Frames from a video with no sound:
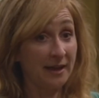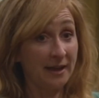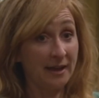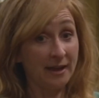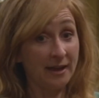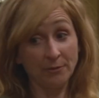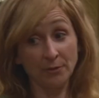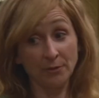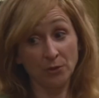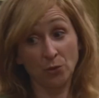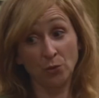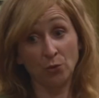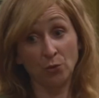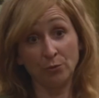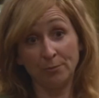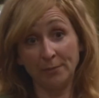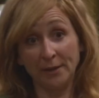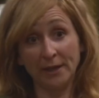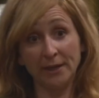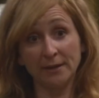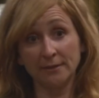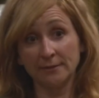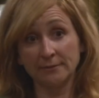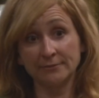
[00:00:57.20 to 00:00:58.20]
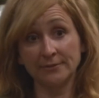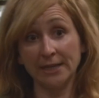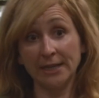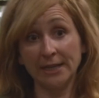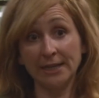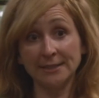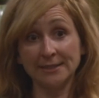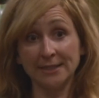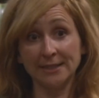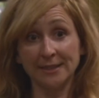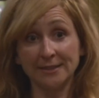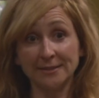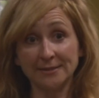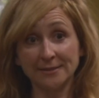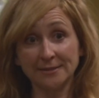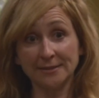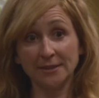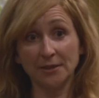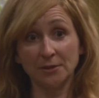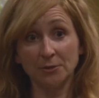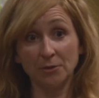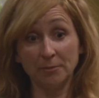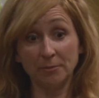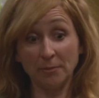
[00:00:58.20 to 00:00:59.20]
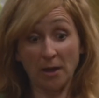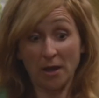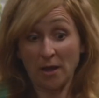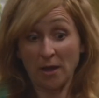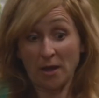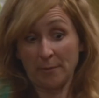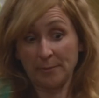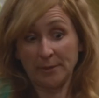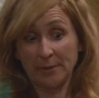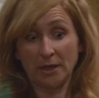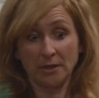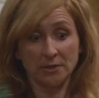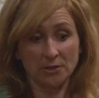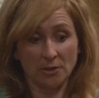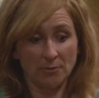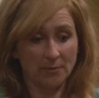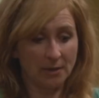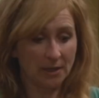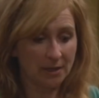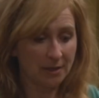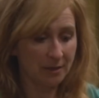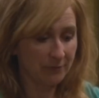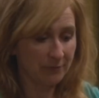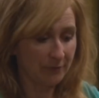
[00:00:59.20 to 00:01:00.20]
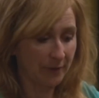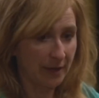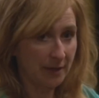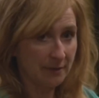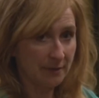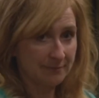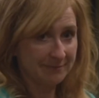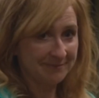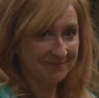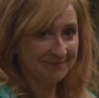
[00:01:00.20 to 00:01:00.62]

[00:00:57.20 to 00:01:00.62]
Aaron called me and I've cleared it, so, I mean, I don't mind covering.